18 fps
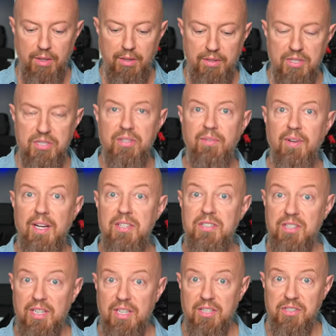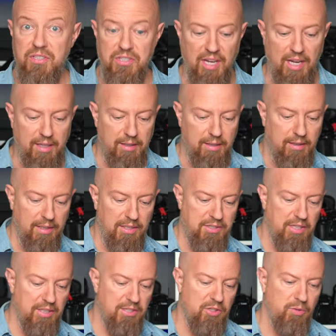This device is set.
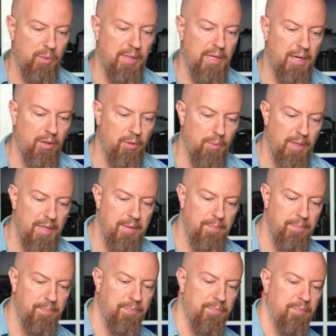Let's get this one out of the way,